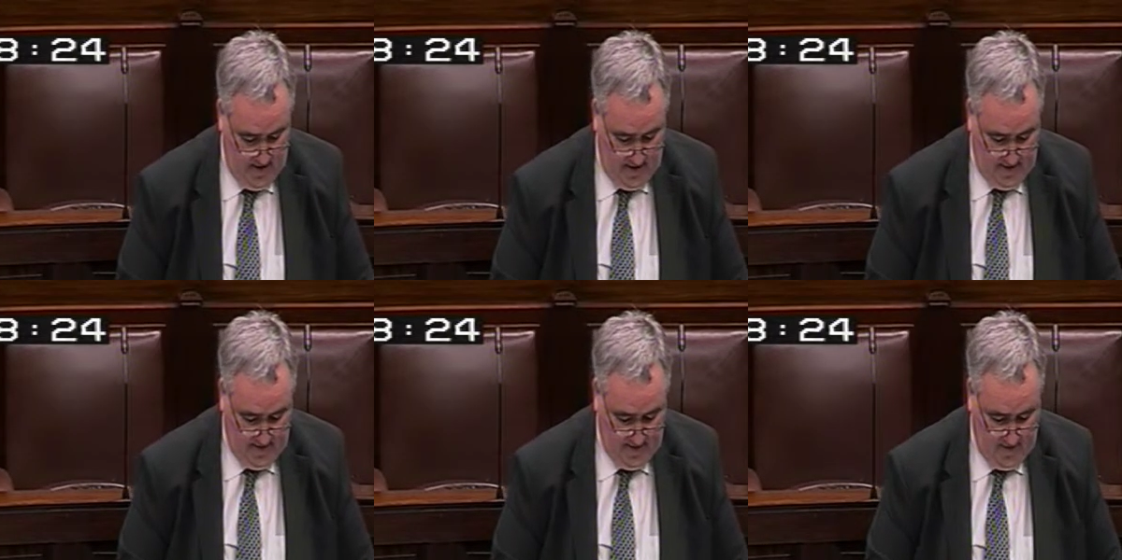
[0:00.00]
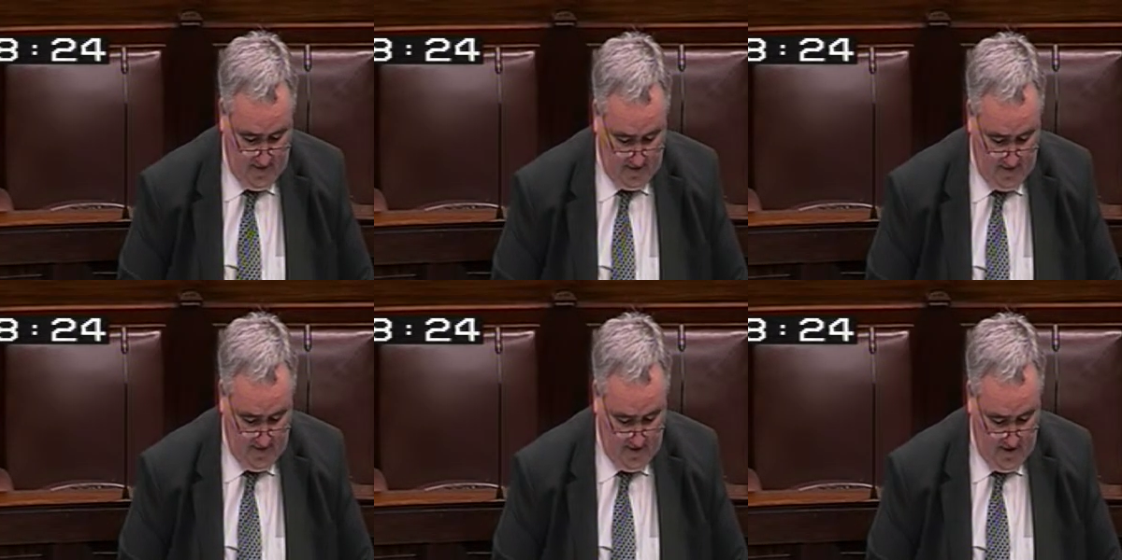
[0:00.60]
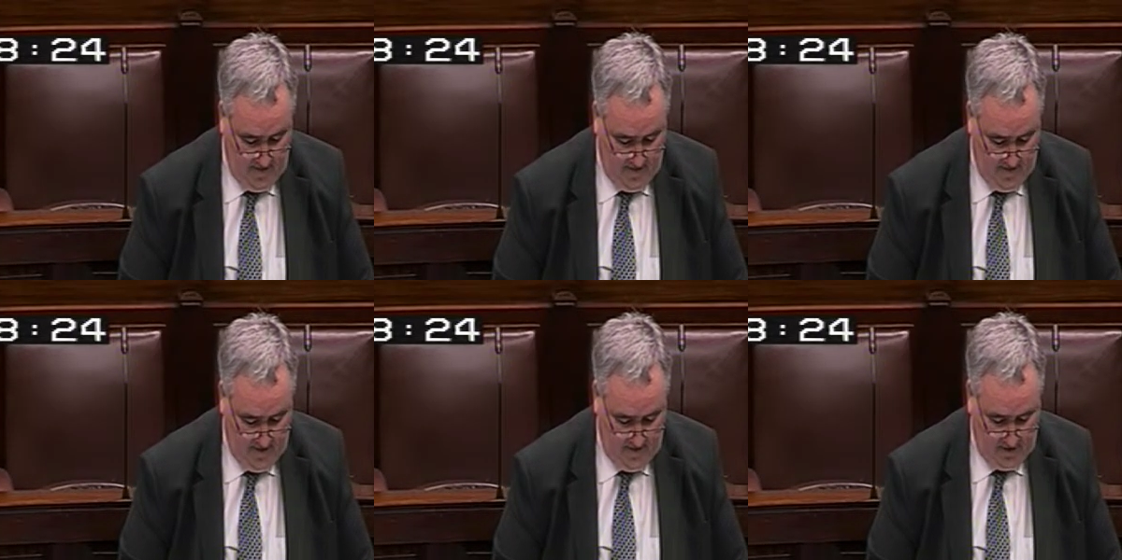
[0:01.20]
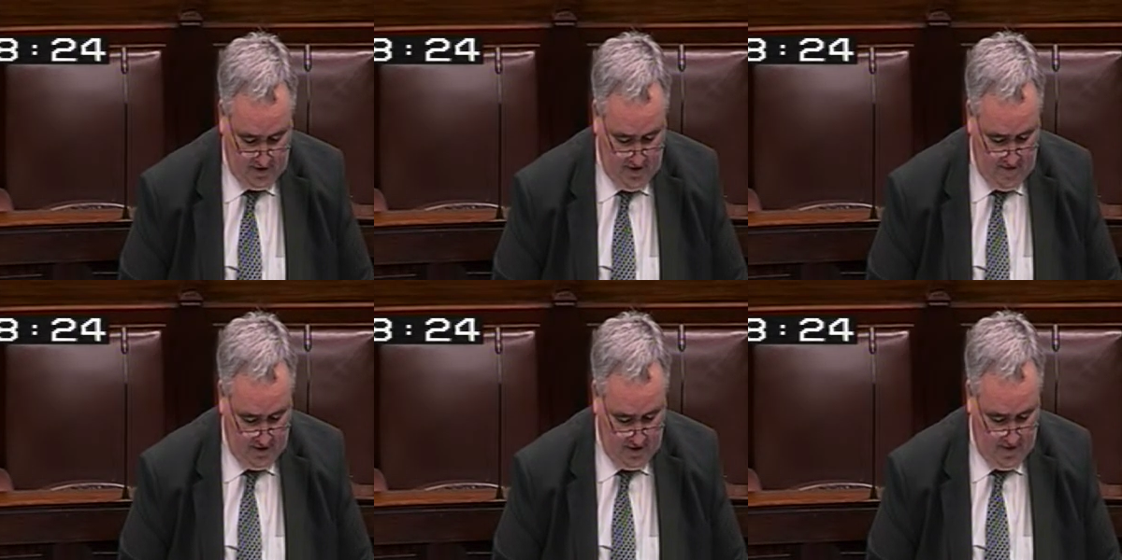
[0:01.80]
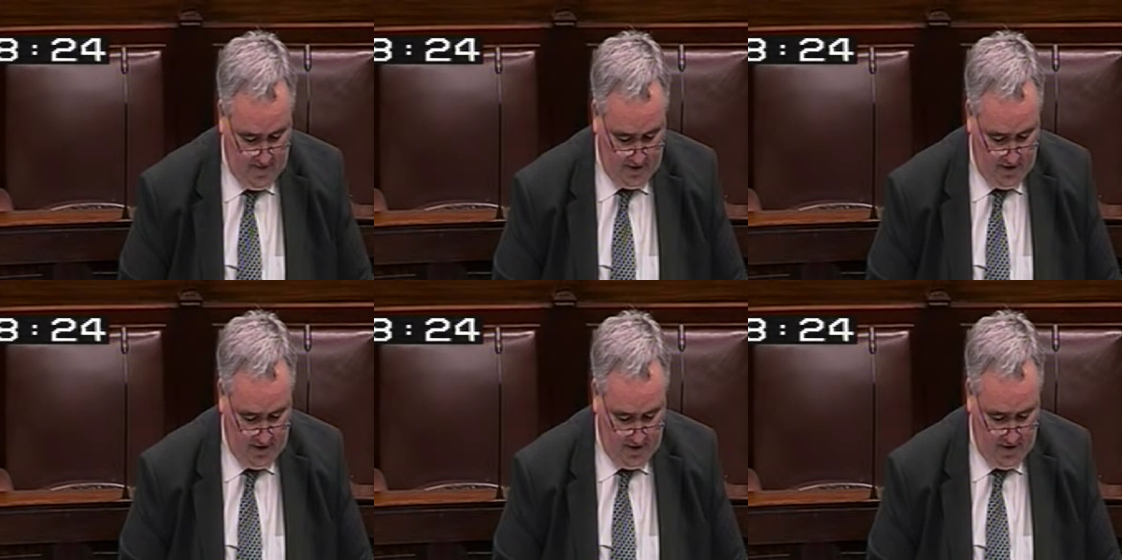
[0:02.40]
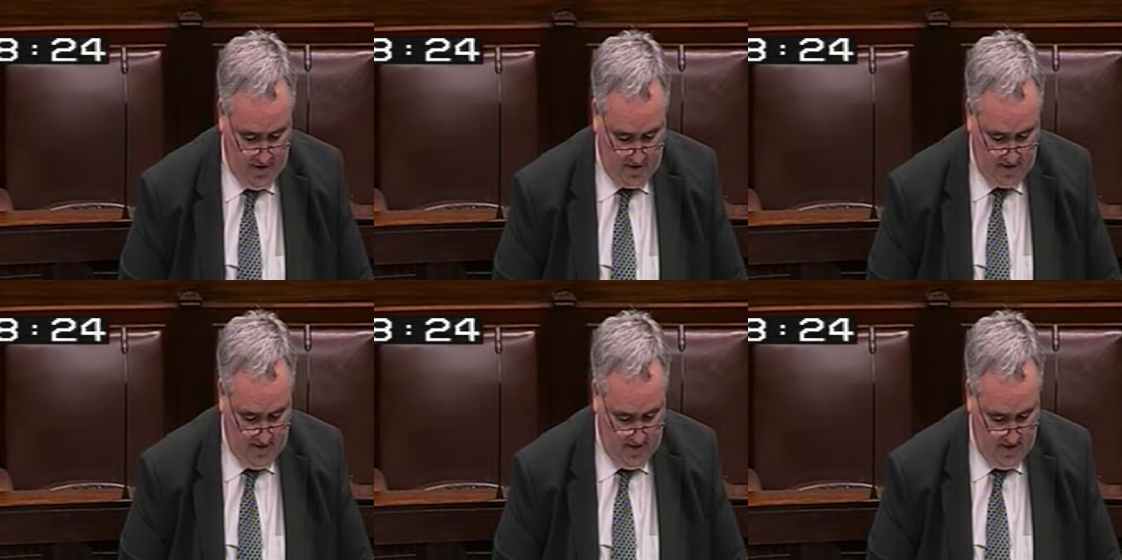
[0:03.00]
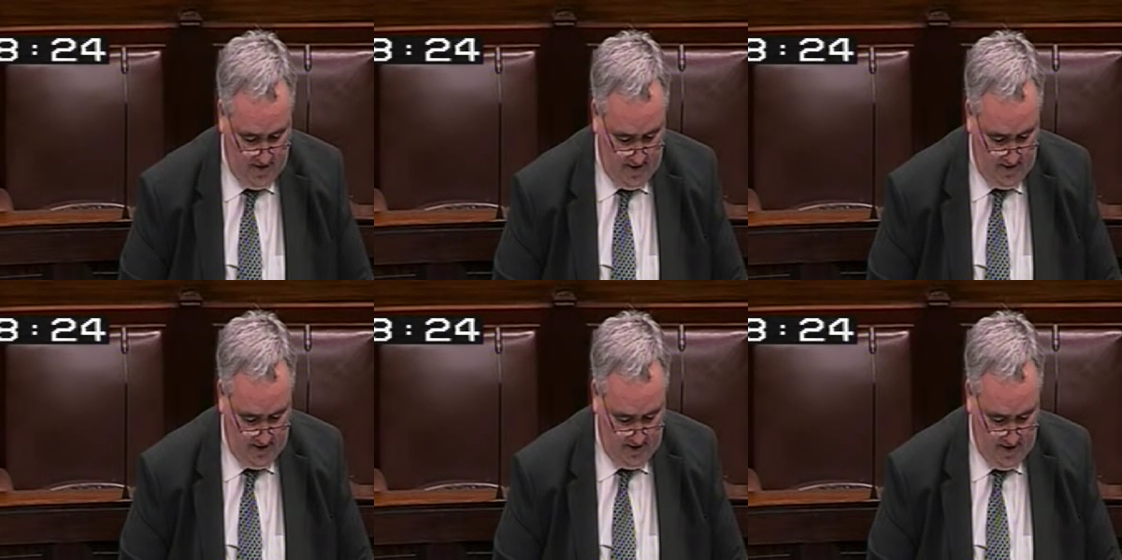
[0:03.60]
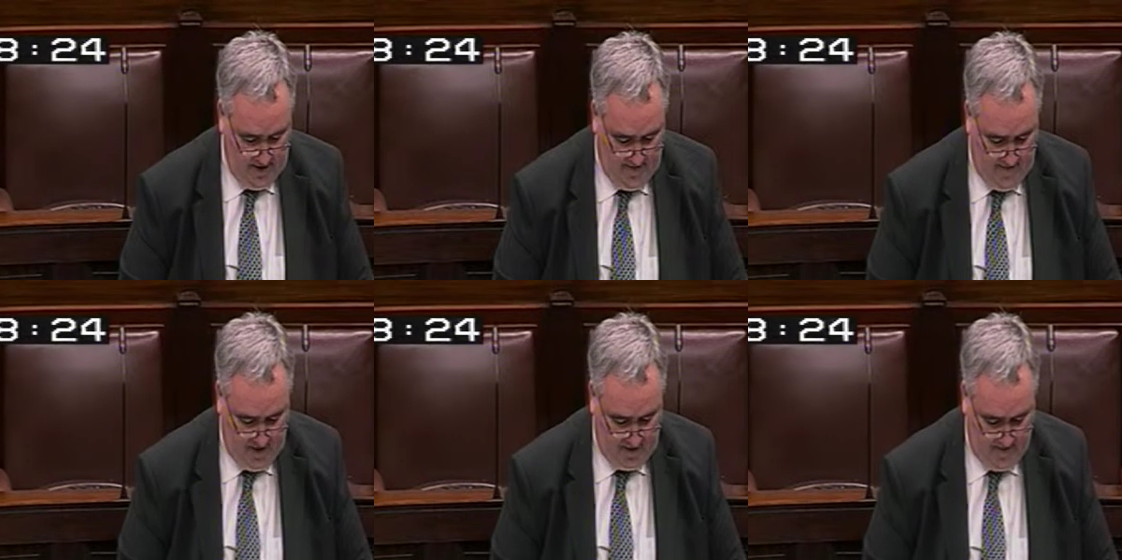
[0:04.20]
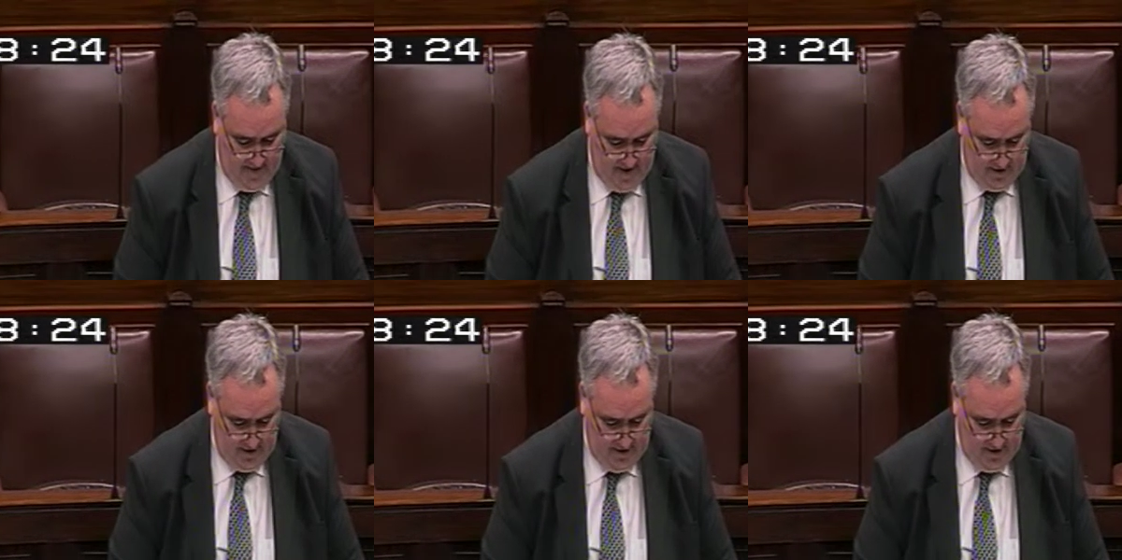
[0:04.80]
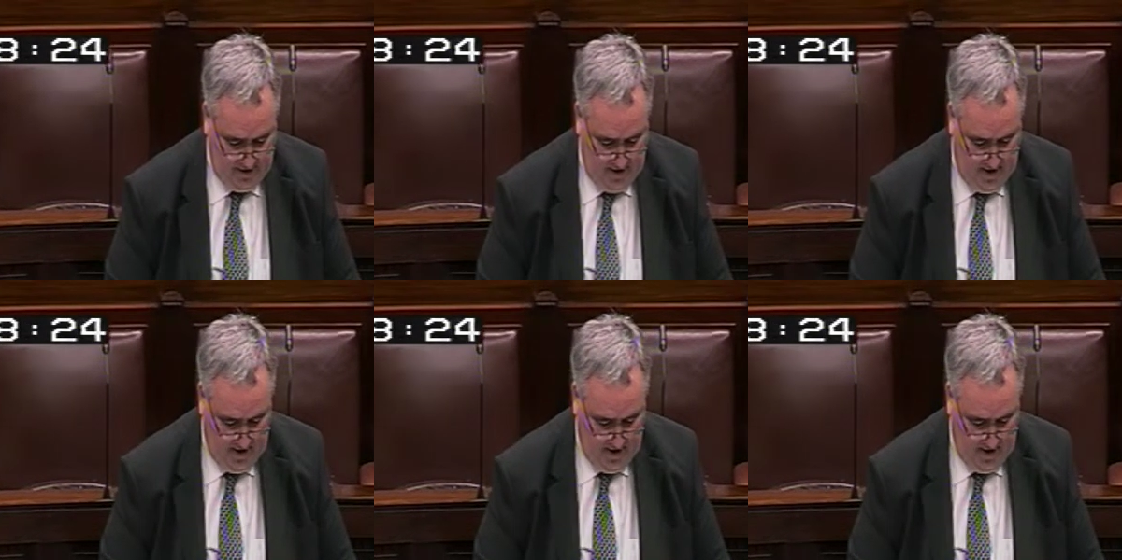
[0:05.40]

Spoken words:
As most people know, I have been privileged to serve as chairperson of the Joint Oireachtas Committee on Enterprise, Trade and Innovation for the past 3 years.